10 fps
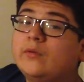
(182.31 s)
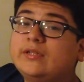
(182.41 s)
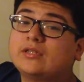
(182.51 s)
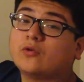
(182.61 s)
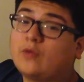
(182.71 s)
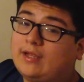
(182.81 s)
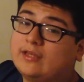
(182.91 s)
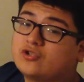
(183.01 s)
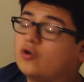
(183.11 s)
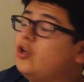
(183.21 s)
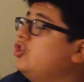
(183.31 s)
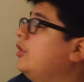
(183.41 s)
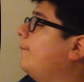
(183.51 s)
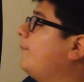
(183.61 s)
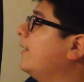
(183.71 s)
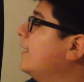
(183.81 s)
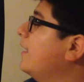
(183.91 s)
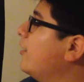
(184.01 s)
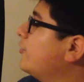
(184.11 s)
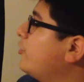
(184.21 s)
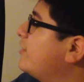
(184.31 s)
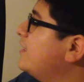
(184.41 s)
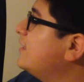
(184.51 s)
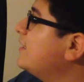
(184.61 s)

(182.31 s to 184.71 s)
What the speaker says: which is a regulatory gene. So since